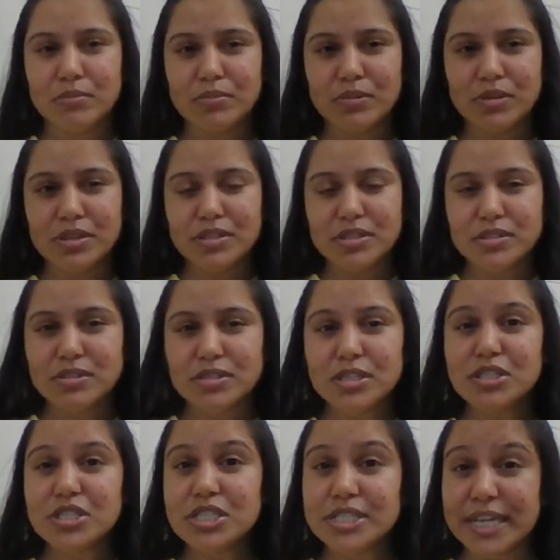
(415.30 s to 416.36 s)
it is
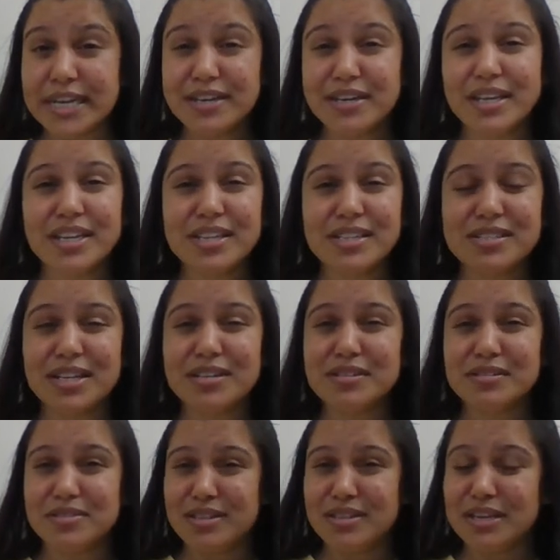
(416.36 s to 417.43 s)
since 10 days that
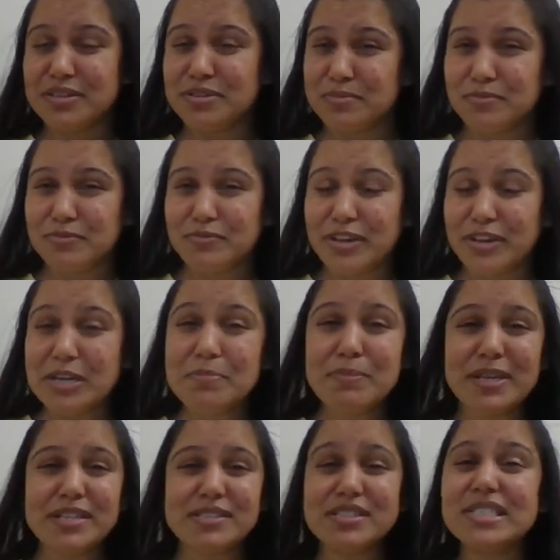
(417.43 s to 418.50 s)
that very
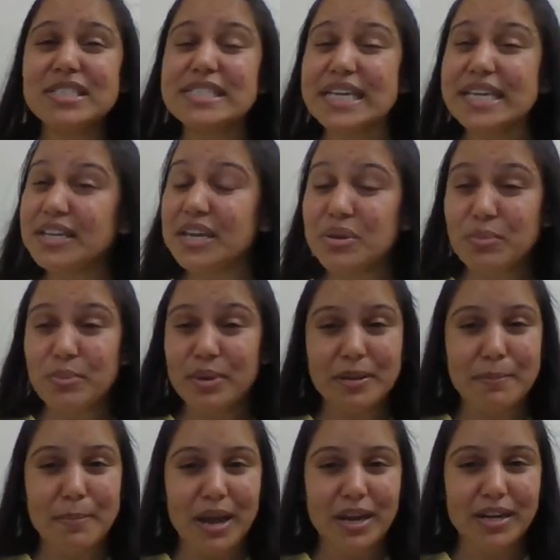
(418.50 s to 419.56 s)
place is stinking very
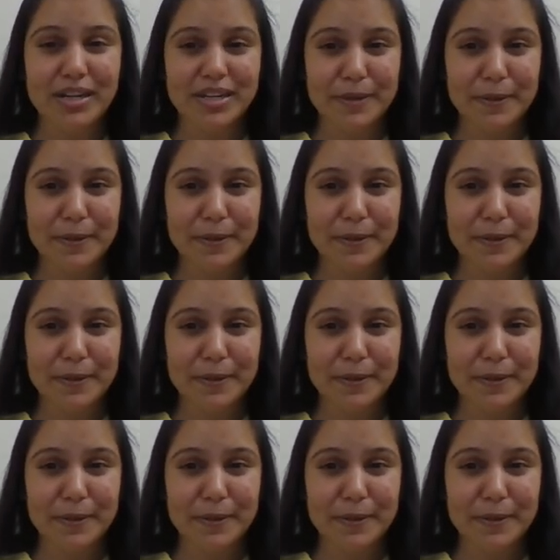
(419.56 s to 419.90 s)
badly.